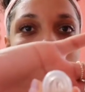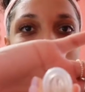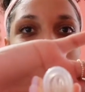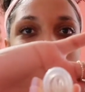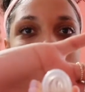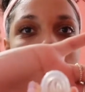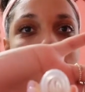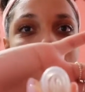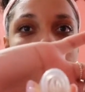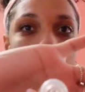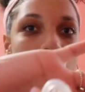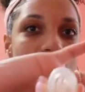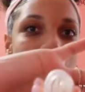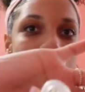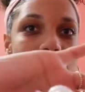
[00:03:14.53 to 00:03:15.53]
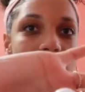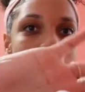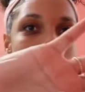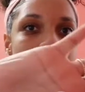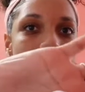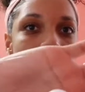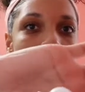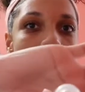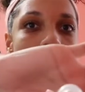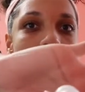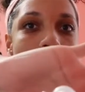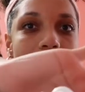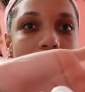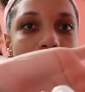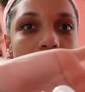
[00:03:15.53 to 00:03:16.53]
This works for some people.
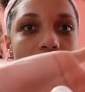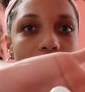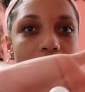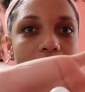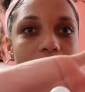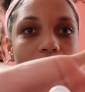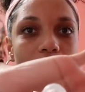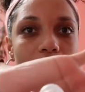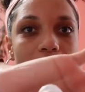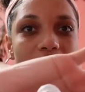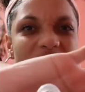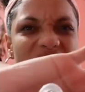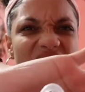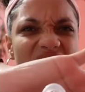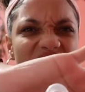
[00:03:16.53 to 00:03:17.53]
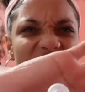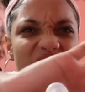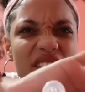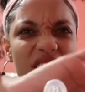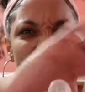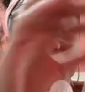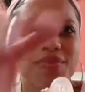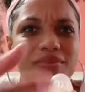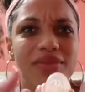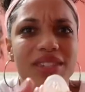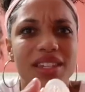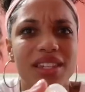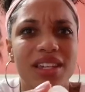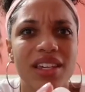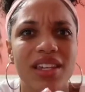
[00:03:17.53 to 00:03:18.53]
I don't really like folding like this because
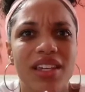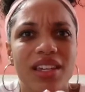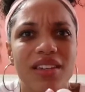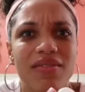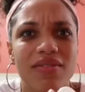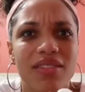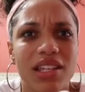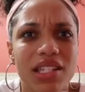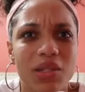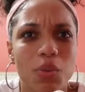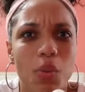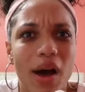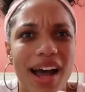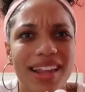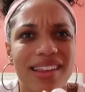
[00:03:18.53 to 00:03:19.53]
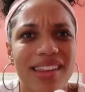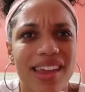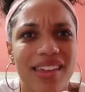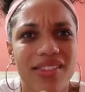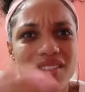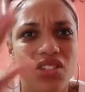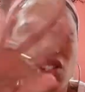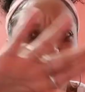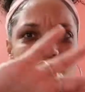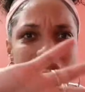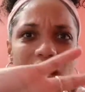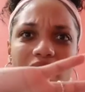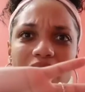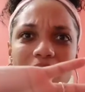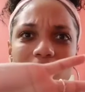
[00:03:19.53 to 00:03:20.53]
this wide length,
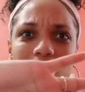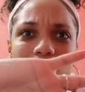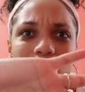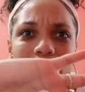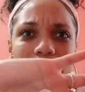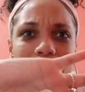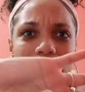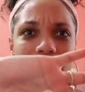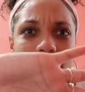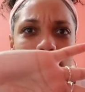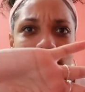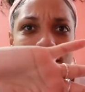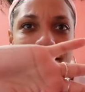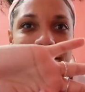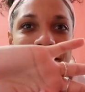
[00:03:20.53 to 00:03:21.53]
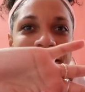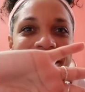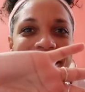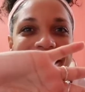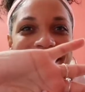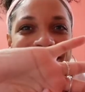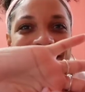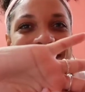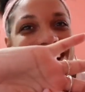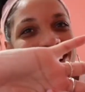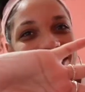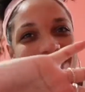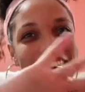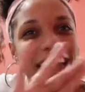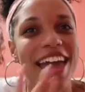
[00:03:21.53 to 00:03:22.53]
we're not friends.
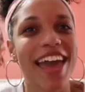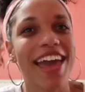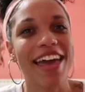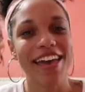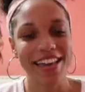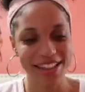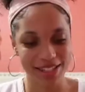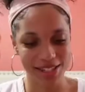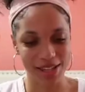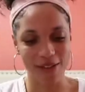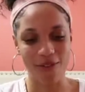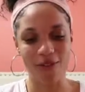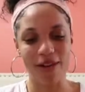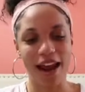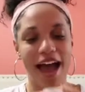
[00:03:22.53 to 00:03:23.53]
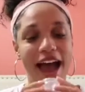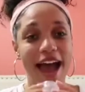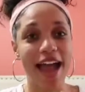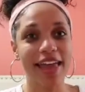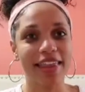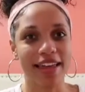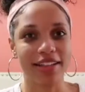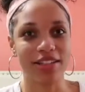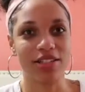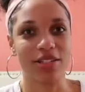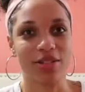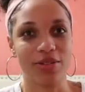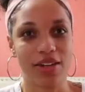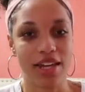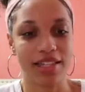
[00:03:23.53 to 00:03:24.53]
Okay, so what I like to
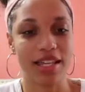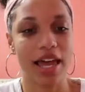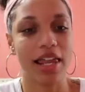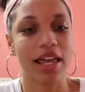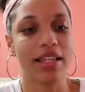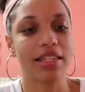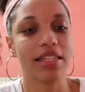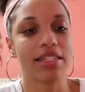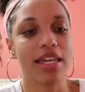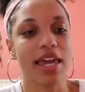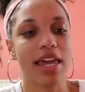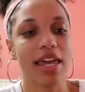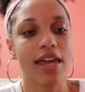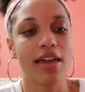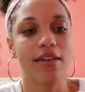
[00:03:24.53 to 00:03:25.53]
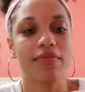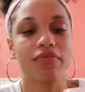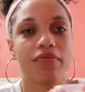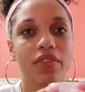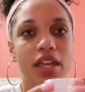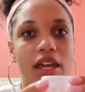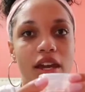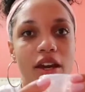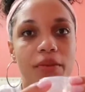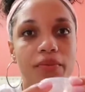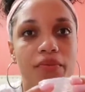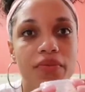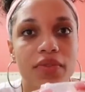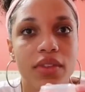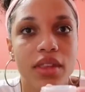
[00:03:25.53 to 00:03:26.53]
do is I like to take it here,
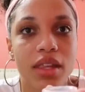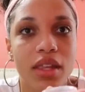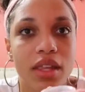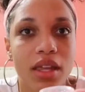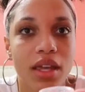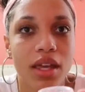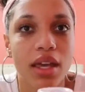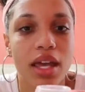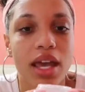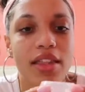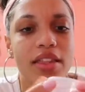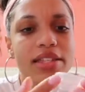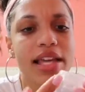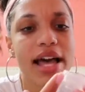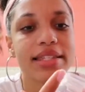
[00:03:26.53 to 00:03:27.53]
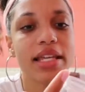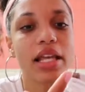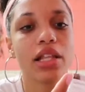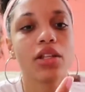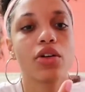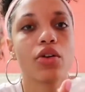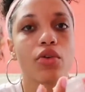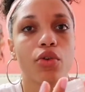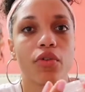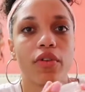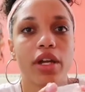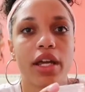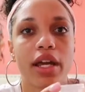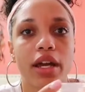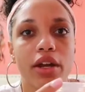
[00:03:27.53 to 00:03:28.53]
and this has like a little groove
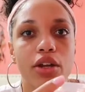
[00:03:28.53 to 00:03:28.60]
in here.